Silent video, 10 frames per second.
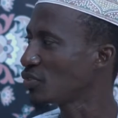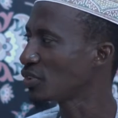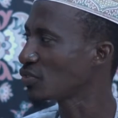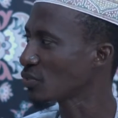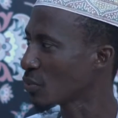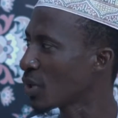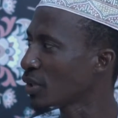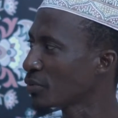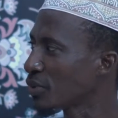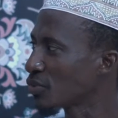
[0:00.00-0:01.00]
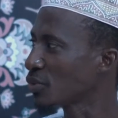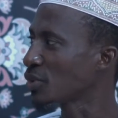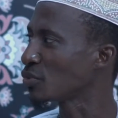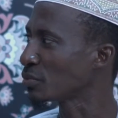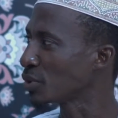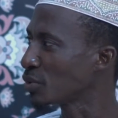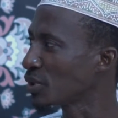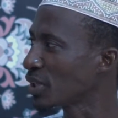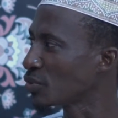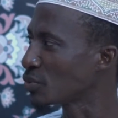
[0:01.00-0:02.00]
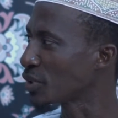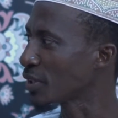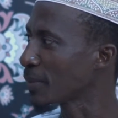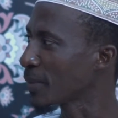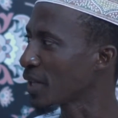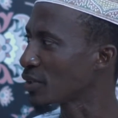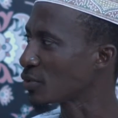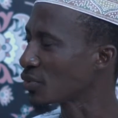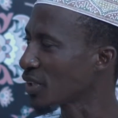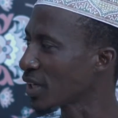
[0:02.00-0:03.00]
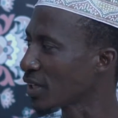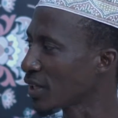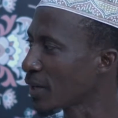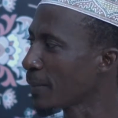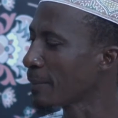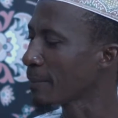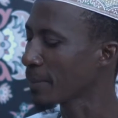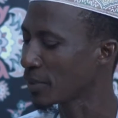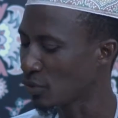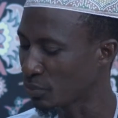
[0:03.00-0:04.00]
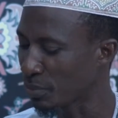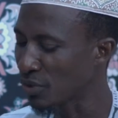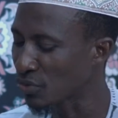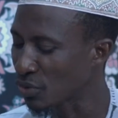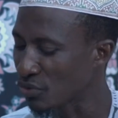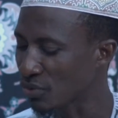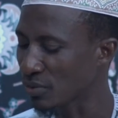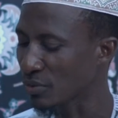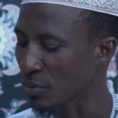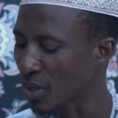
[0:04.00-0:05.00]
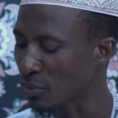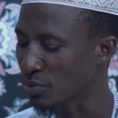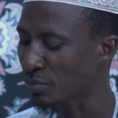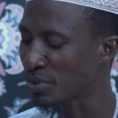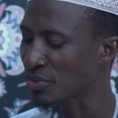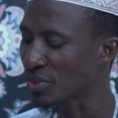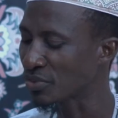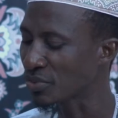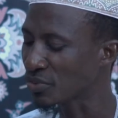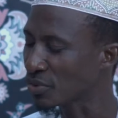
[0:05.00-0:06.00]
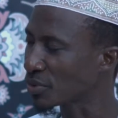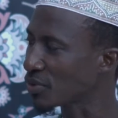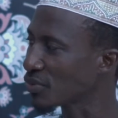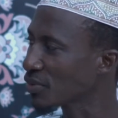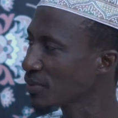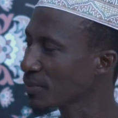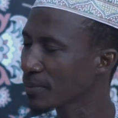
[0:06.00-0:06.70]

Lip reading: this is one of the stories we'll be looking at today. Like you said earlier, this brings us why we should be discussing stories.